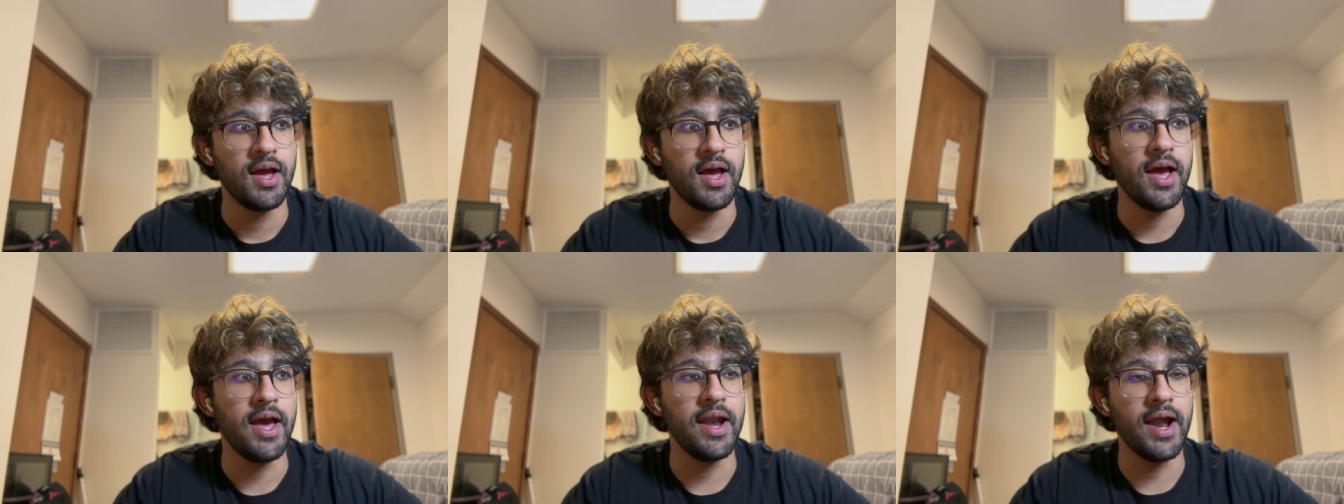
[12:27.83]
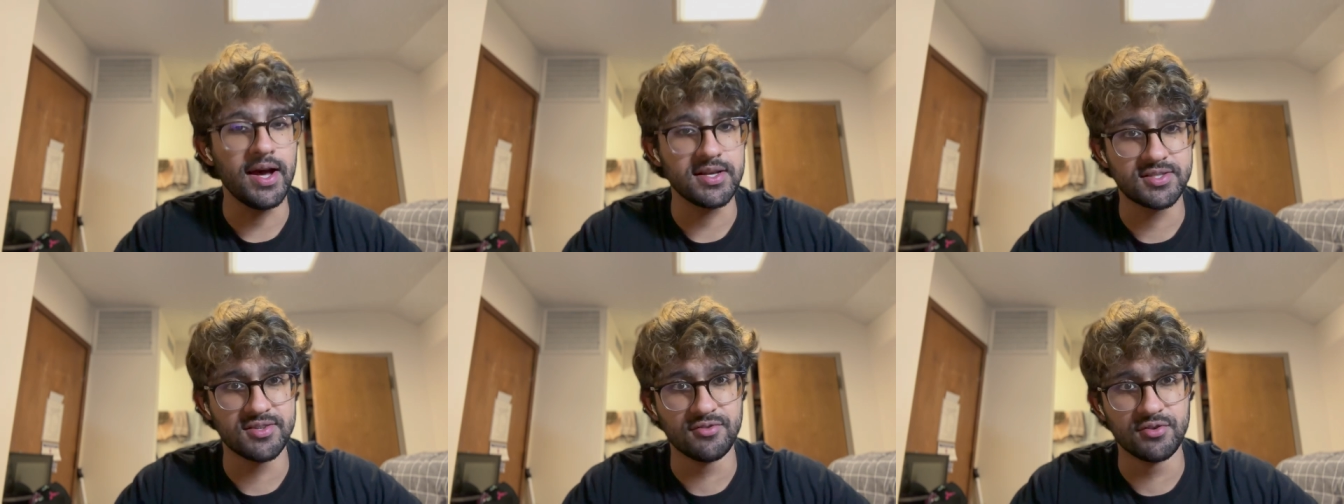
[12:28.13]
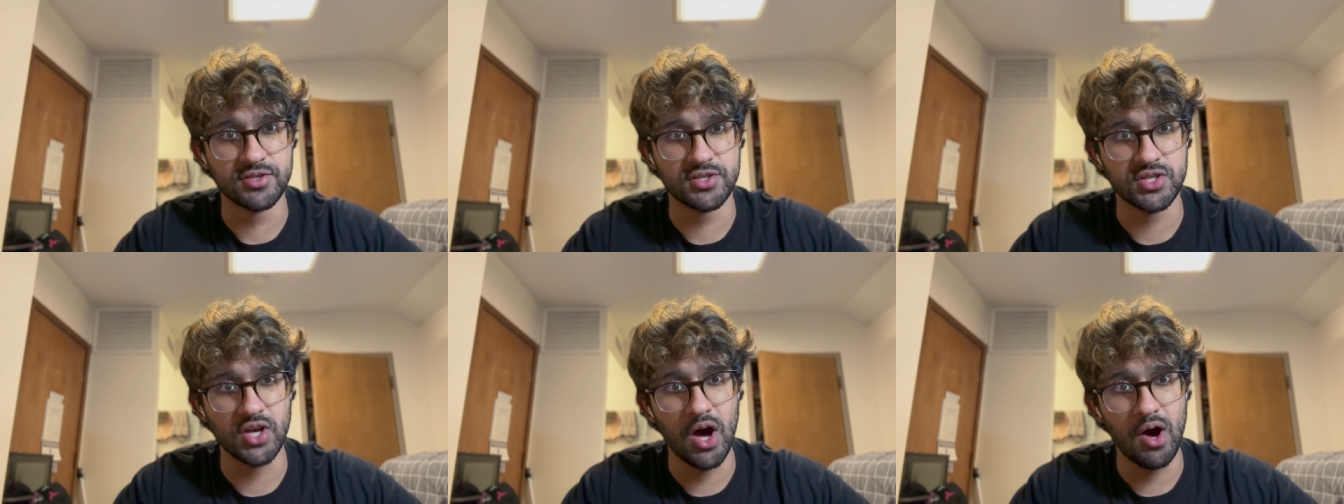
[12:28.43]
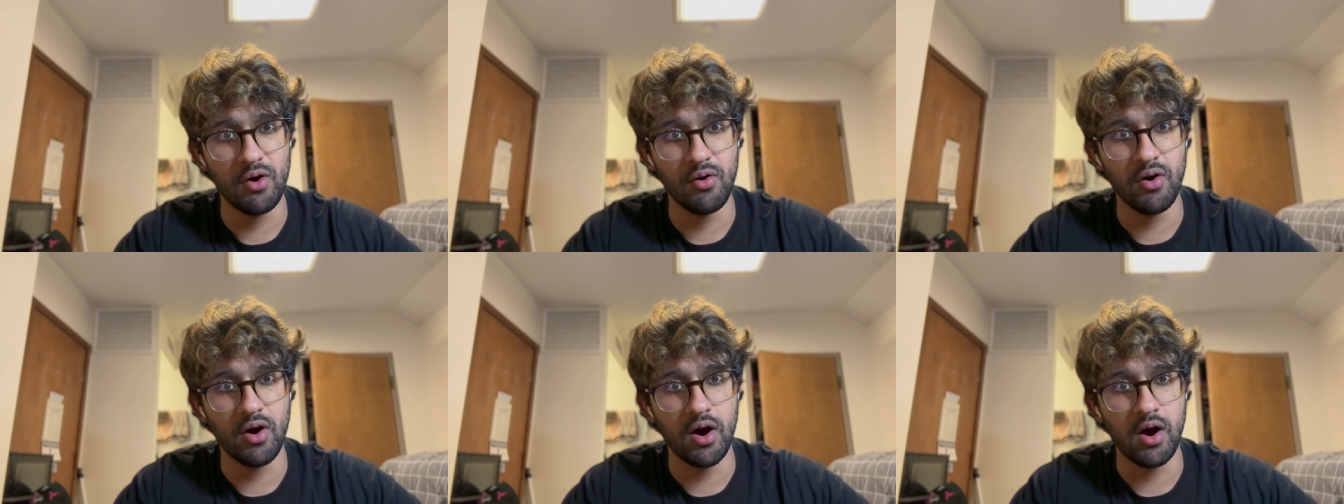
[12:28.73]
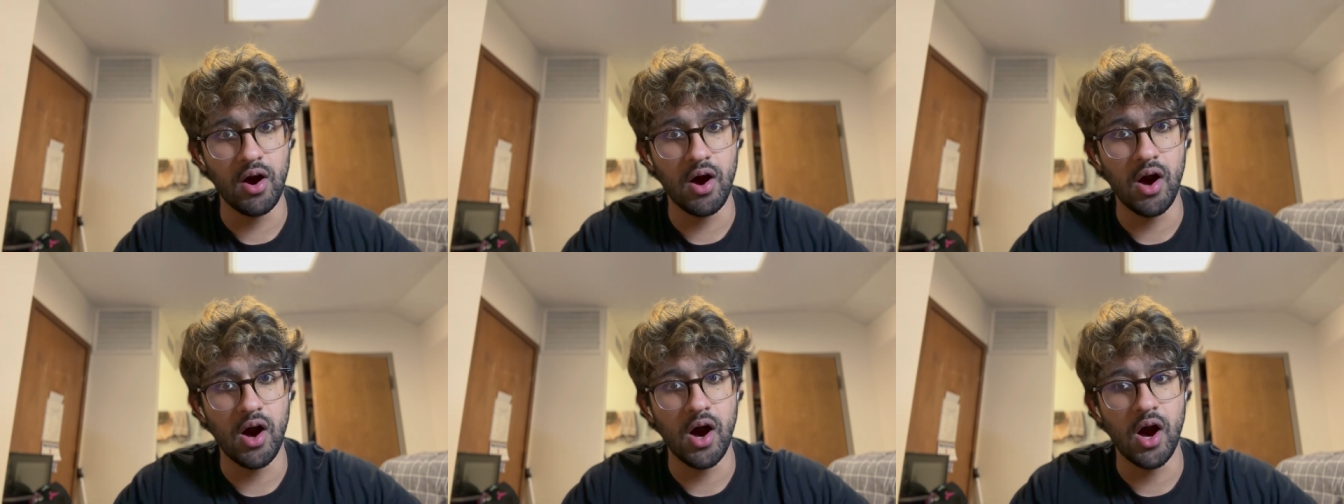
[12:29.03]
and as a result
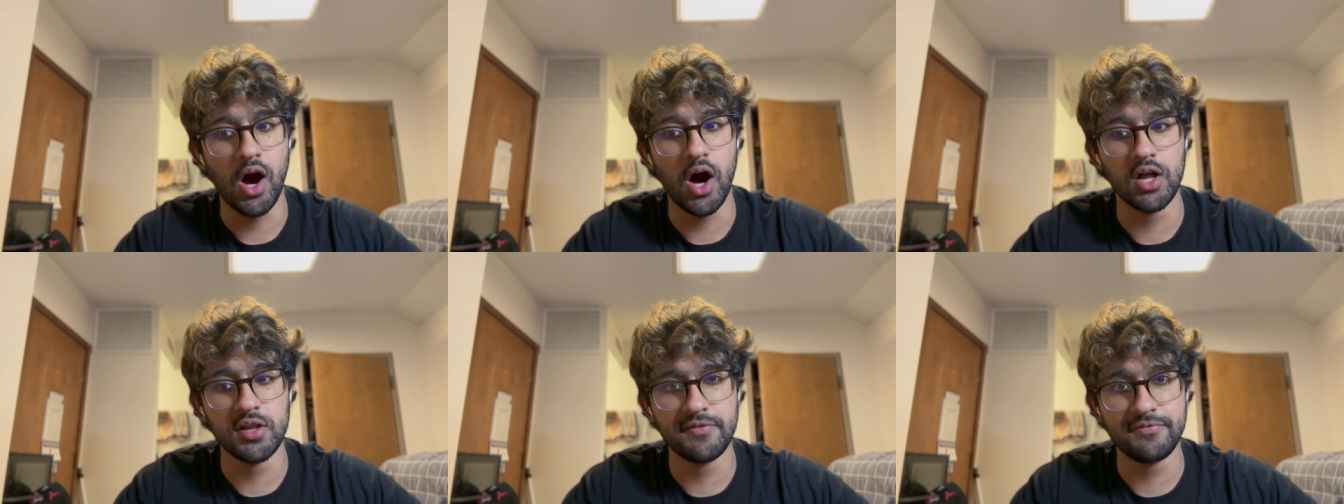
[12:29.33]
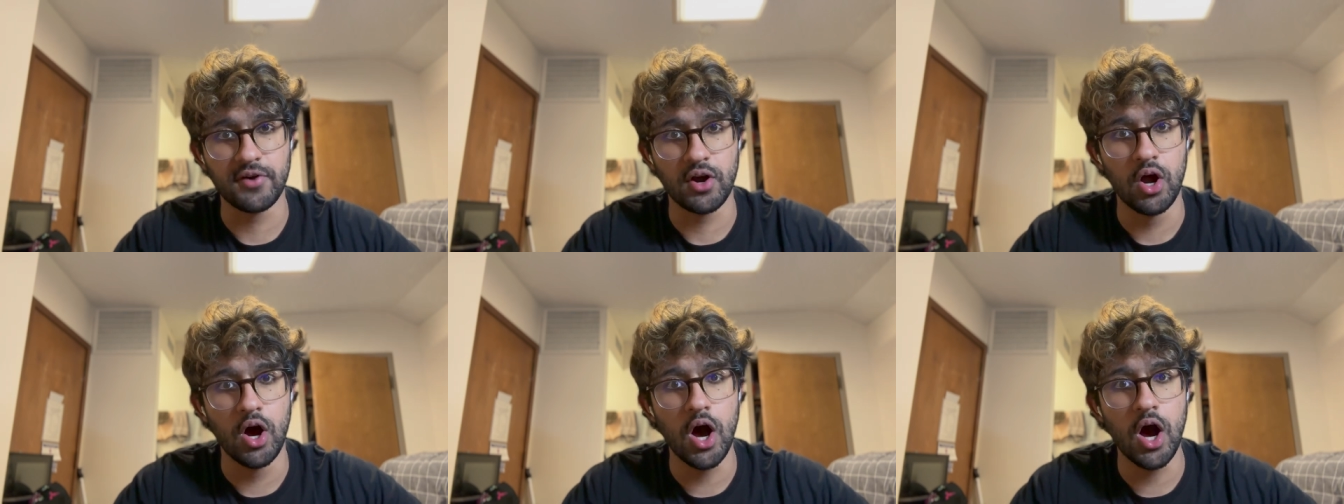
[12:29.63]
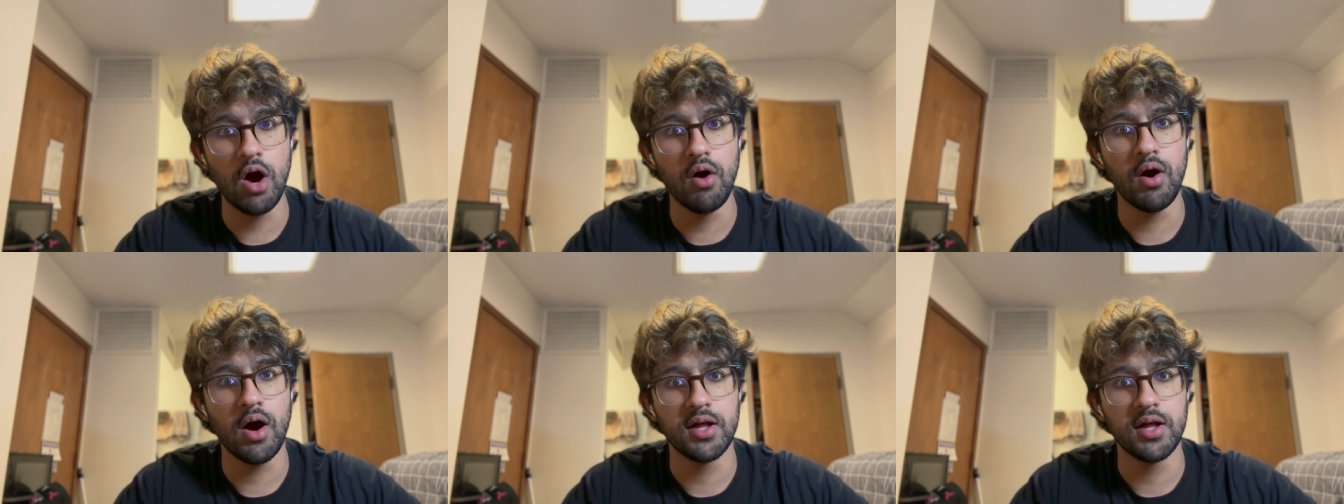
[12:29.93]
Oliver Hall